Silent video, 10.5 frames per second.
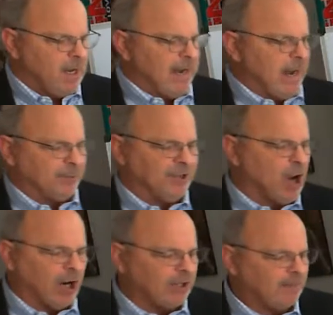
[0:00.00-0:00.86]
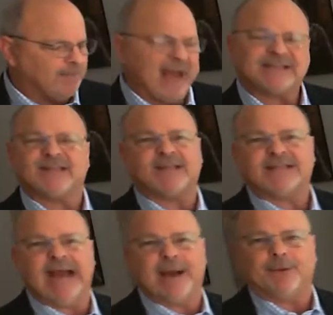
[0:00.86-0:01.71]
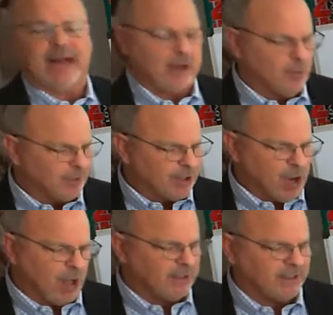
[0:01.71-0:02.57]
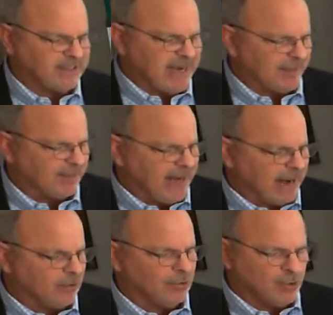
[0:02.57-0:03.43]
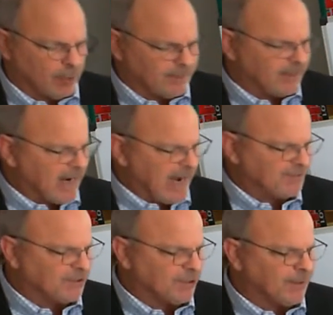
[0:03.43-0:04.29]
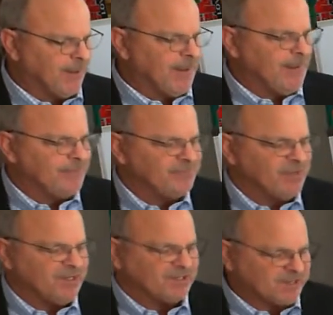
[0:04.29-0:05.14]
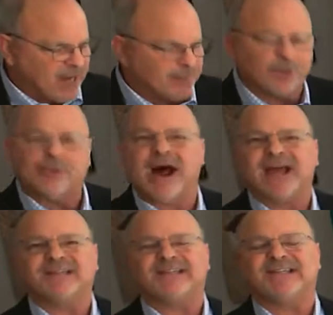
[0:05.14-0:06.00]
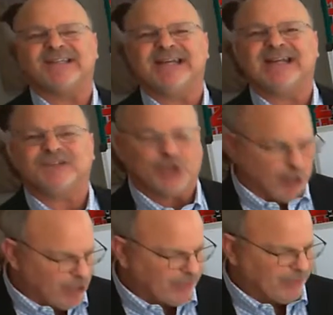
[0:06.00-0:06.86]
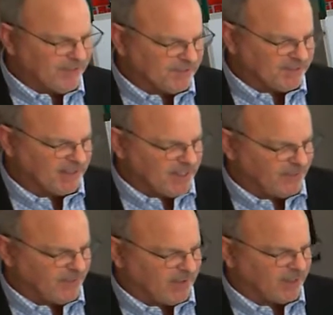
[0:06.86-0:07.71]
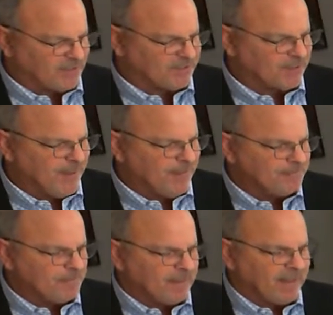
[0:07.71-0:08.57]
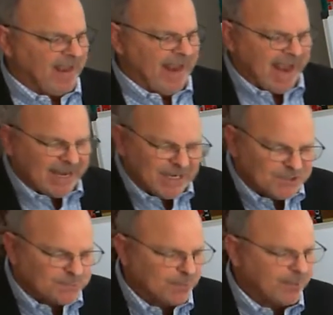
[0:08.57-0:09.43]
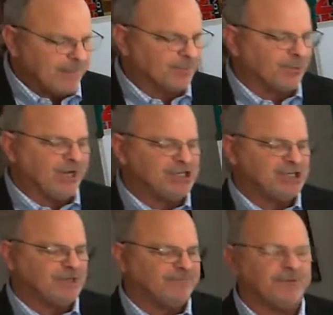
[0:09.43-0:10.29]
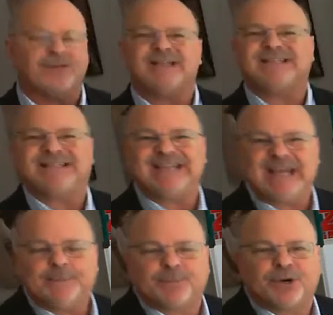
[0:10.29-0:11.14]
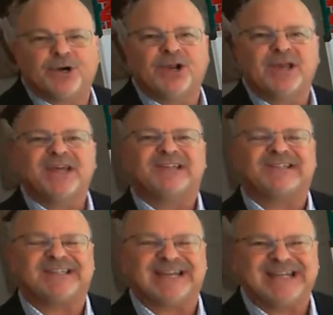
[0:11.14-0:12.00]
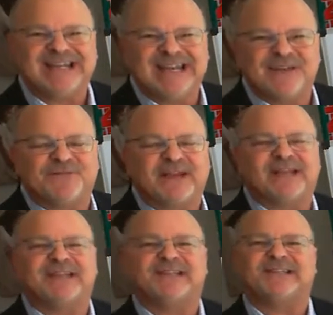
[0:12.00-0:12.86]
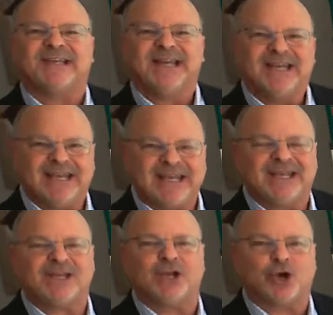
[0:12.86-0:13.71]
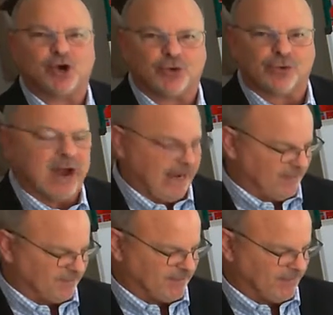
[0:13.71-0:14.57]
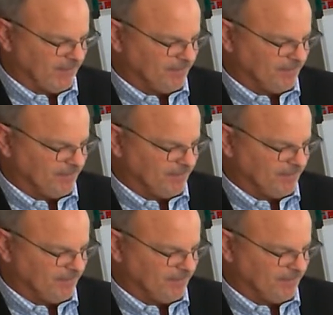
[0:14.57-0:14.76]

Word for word: Now, regarding back to the tabernacle, regarding the tabernacle, Norman Geisler summarizes its earthly significance and its preparation for the deeper significance in Christ.